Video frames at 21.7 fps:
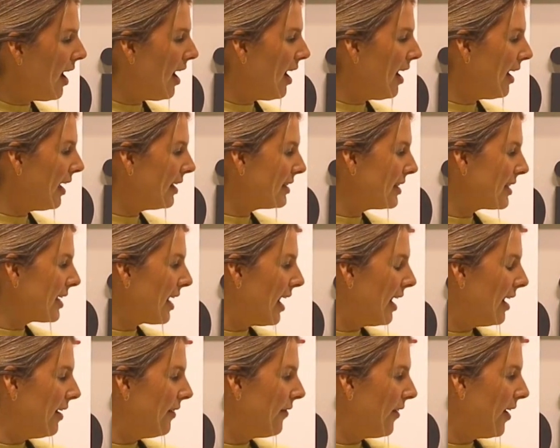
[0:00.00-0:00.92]
It's kind
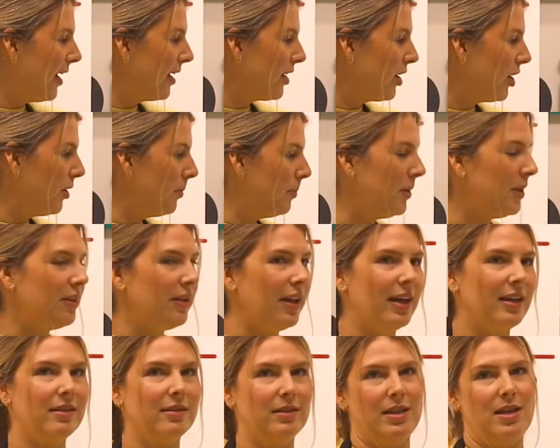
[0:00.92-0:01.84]
of like, could be
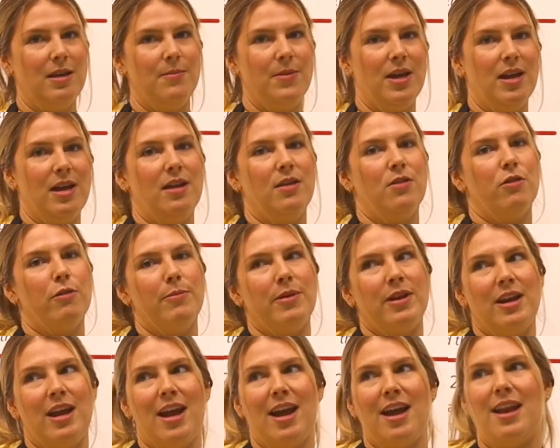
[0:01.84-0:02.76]
like lemon or
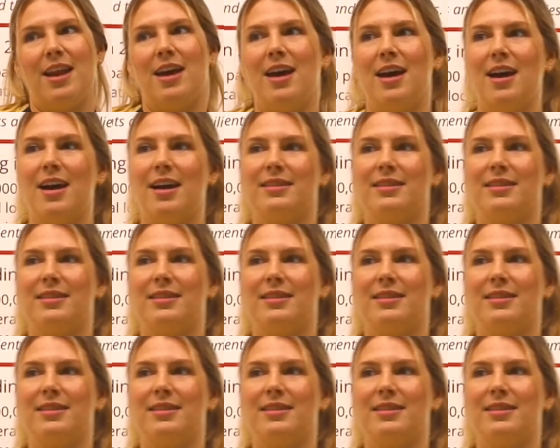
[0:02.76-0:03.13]
banana.